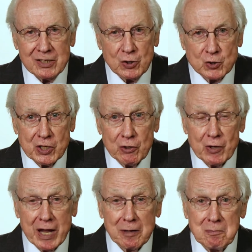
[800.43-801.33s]
There's no
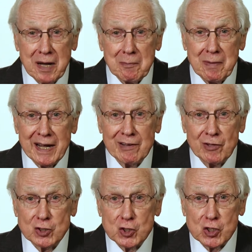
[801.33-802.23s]
doubt in my mind
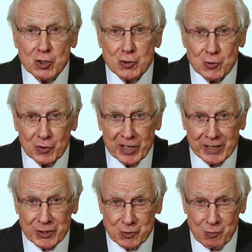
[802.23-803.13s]
that she knew
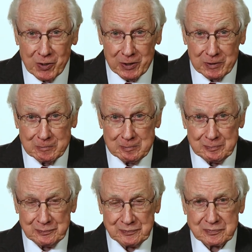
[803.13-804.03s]
that as well.
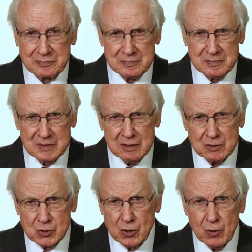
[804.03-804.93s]

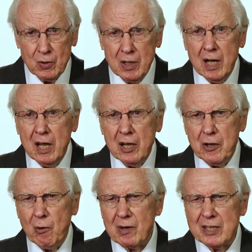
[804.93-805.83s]
So
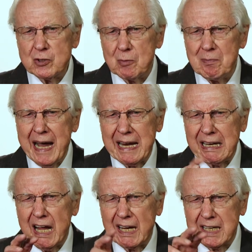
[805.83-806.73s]
don't let your mind
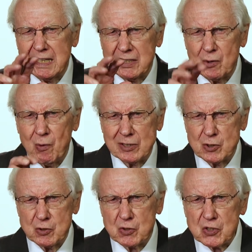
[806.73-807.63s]
lock into
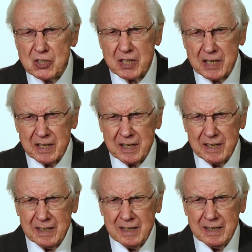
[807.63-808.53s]
what you see.
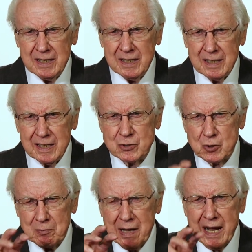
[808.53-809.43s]
Let
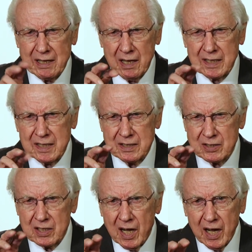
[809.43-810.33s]
your mind lock into
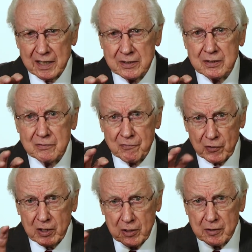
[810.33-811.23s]
God
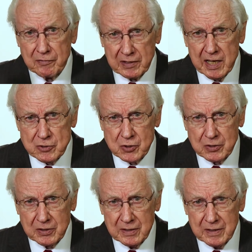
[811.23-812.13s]
for clarification
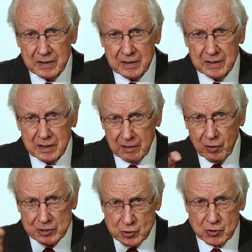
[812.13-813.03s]
of
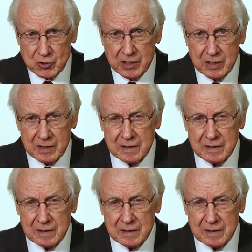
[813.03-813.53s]
what you see.